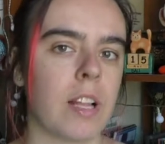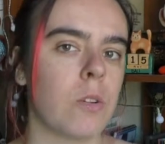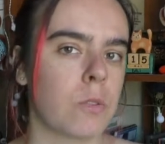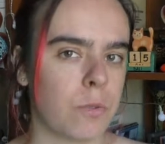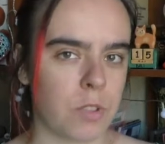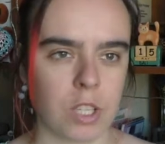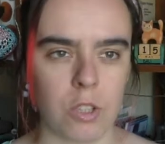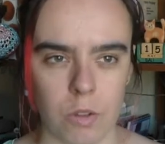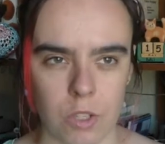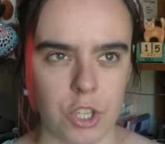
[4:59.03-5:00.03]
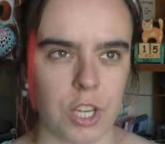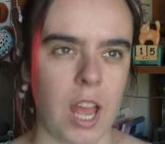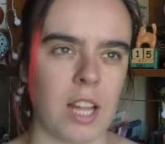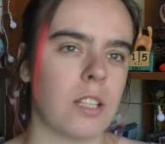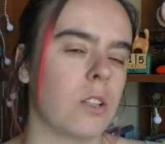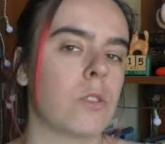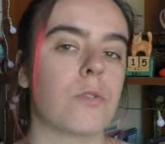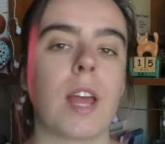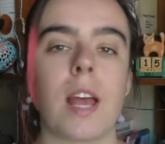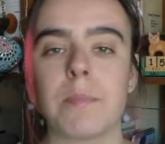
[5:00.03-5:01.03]
a lot of technology and a lot
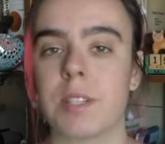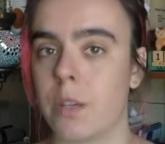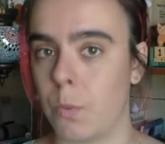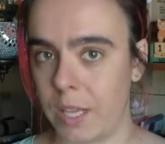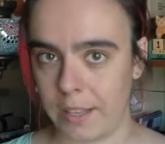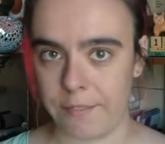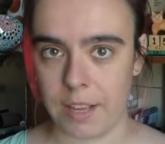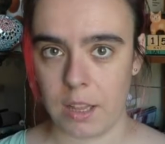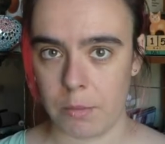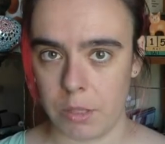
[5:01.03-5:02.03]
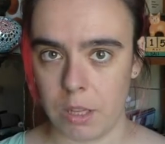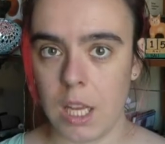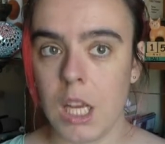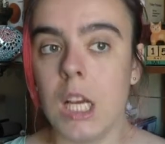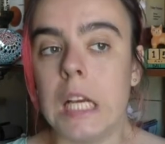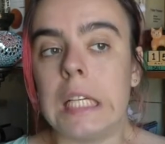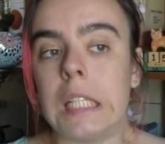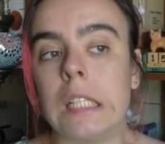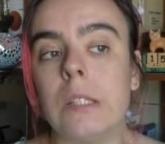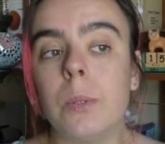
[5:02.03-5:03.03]
of apps available,
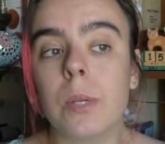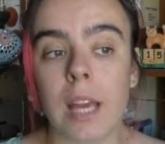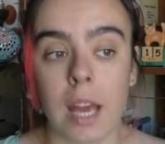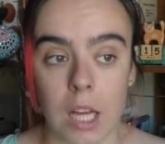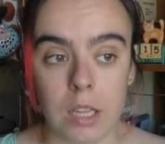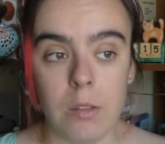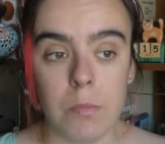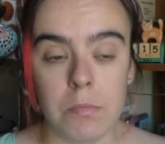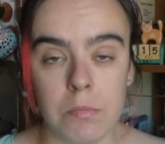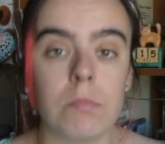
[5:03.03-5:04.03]
you can,